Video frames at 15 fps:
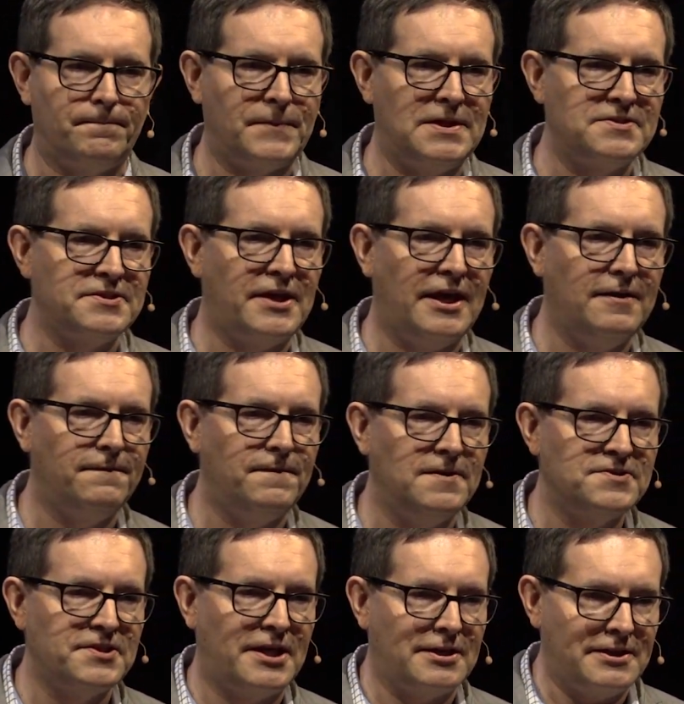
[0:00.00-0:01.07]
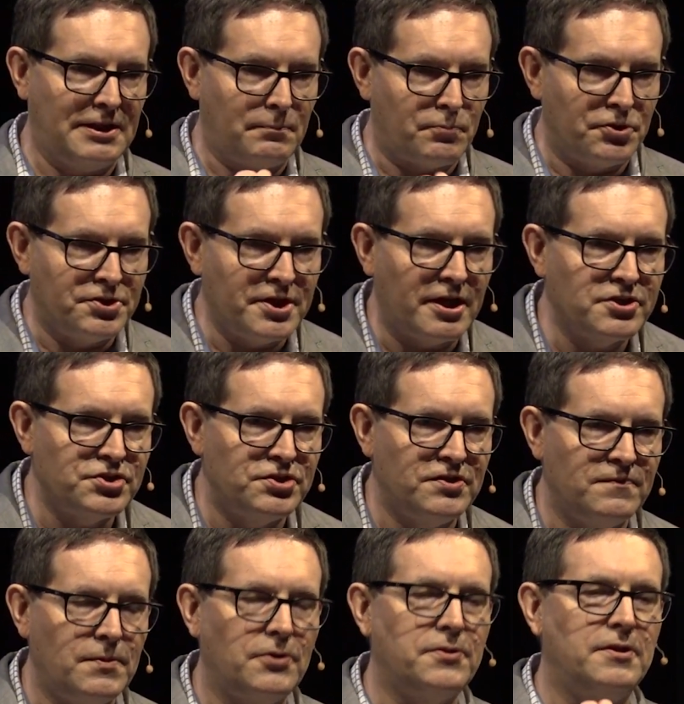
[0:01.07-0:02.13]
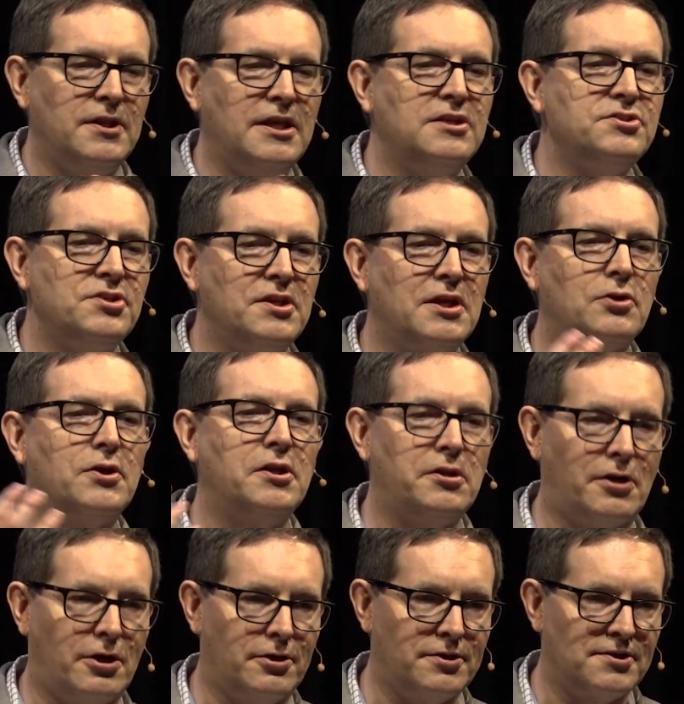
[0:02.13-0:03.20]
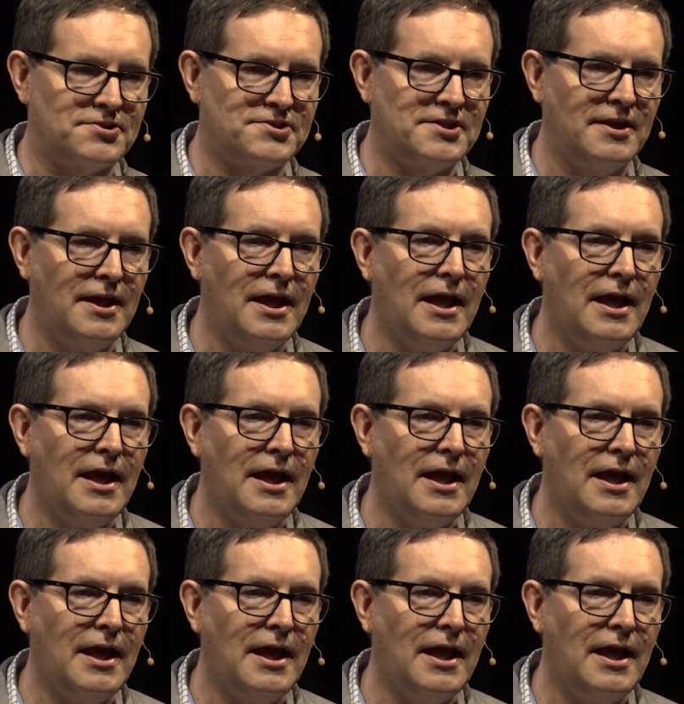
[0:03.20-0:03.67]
is like the production of both an engineer and an artist.